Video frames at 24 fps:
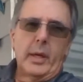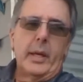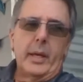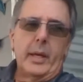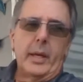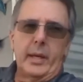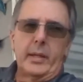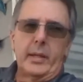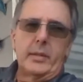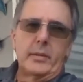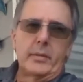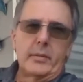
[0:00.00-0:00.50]

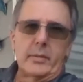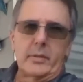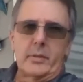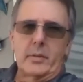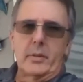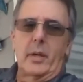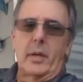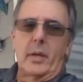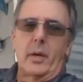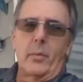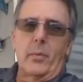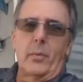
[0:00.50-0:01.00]
And,
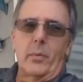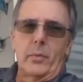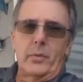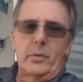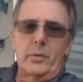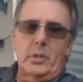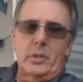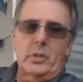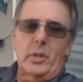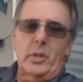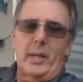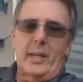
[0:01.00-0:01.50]
you know,
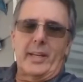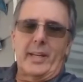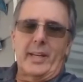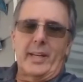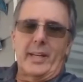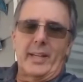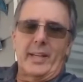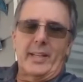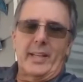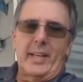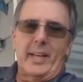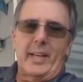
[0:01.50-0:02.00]
just like
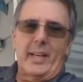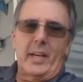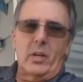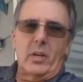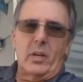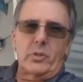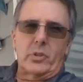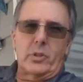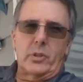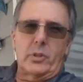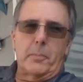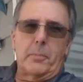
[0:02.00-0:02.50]
anything else,